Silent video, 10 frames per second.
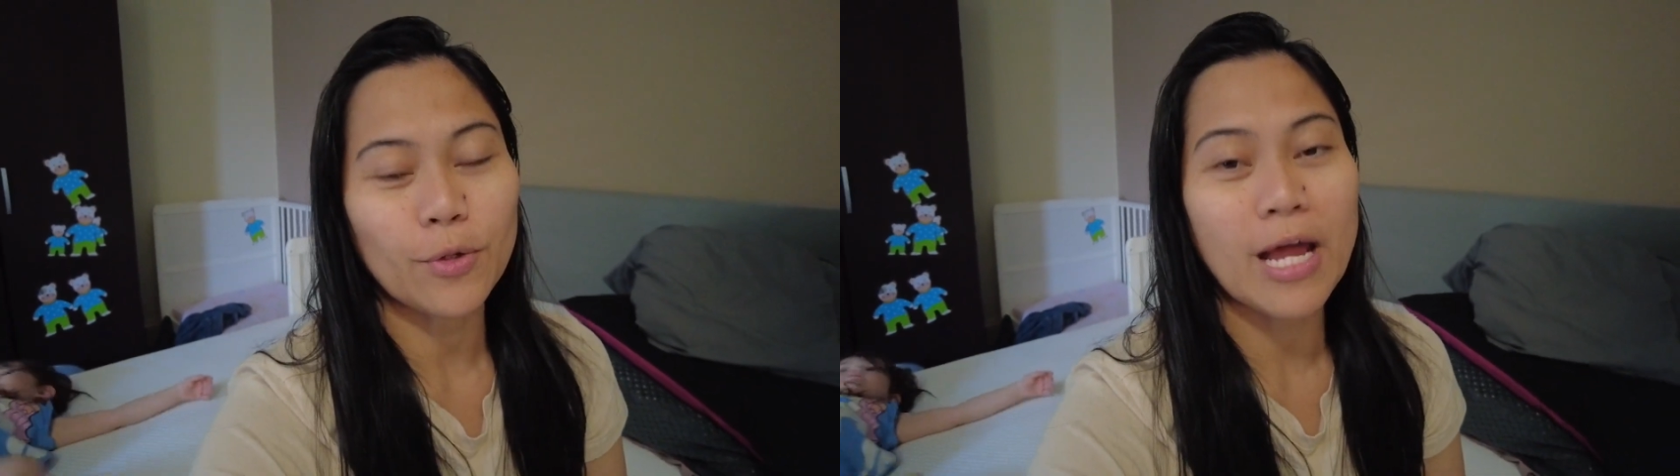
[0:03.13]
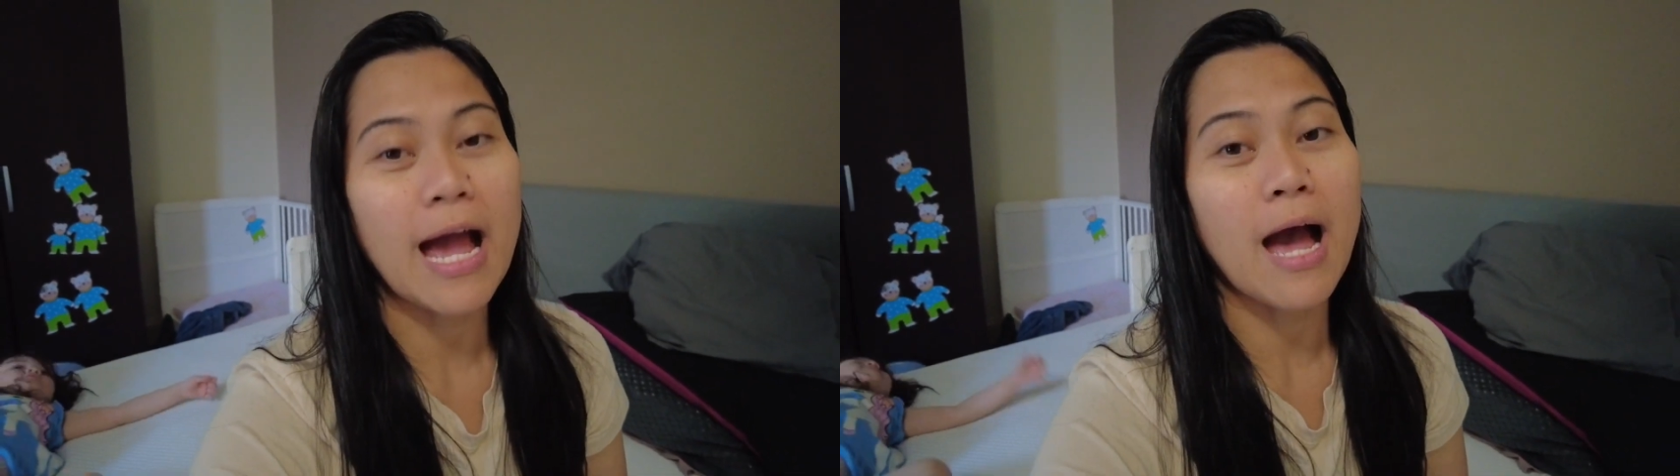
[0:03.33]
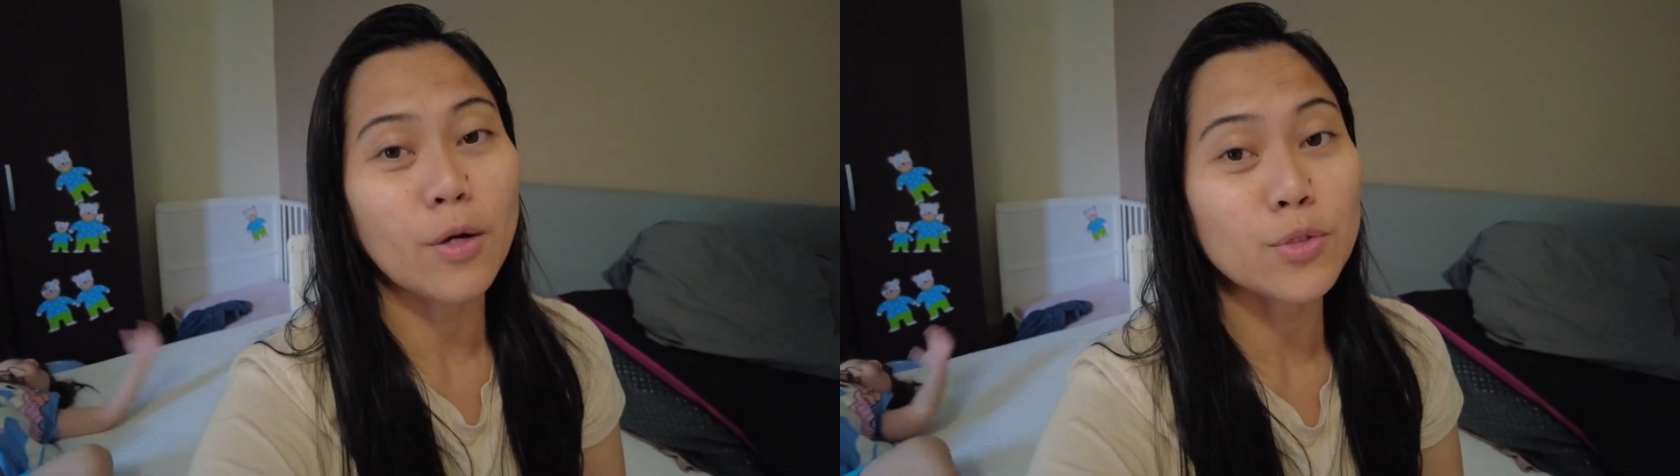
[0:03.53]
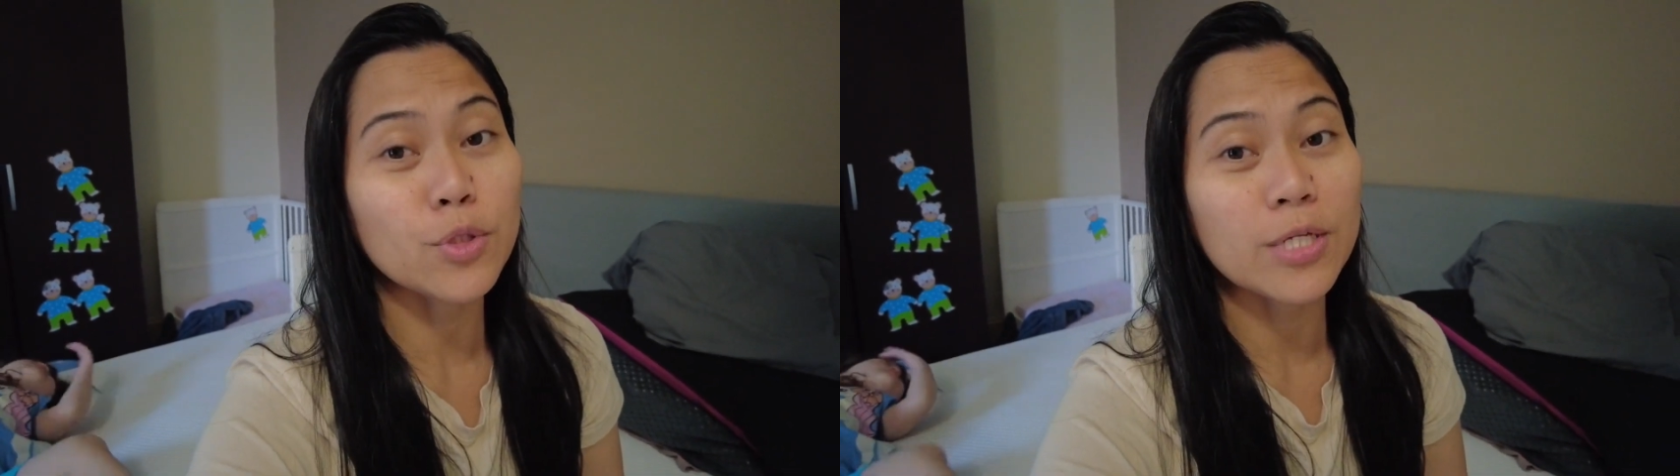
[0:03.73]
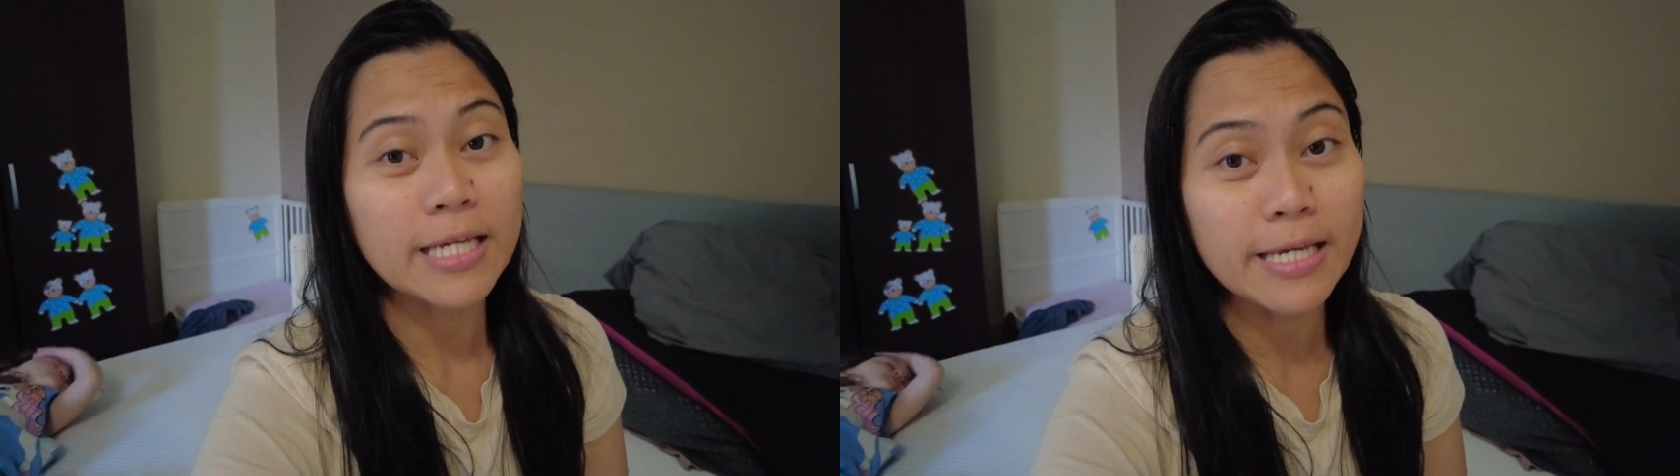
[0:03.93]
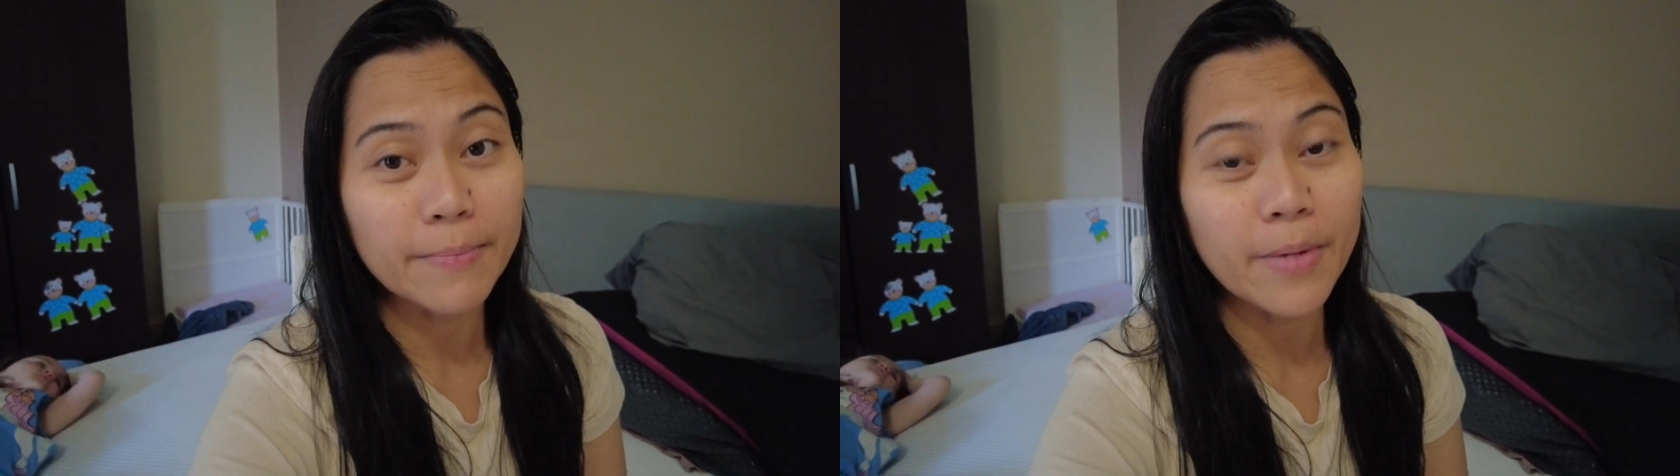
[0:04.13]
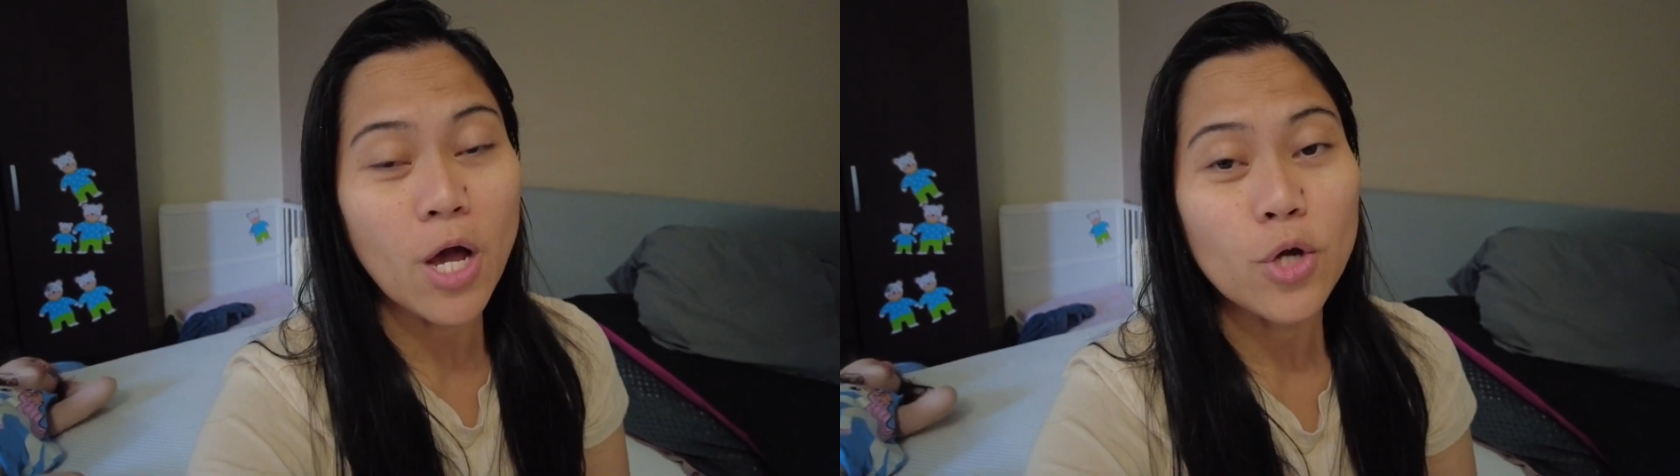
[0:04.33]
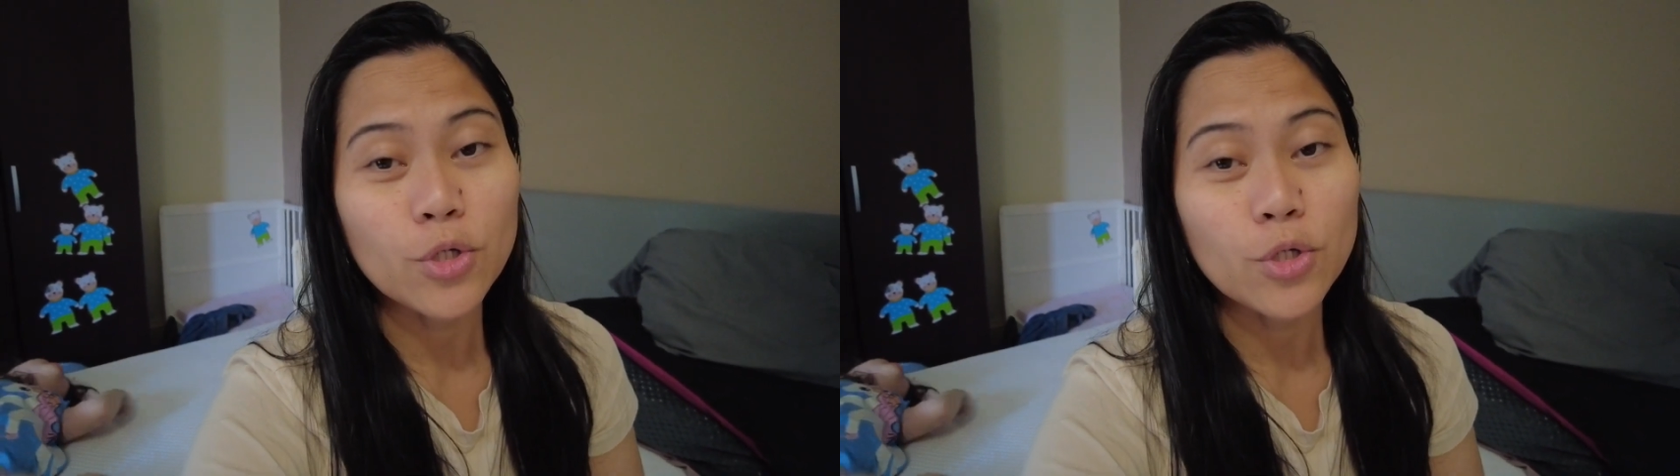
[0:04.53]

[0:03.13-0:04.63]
on how to keep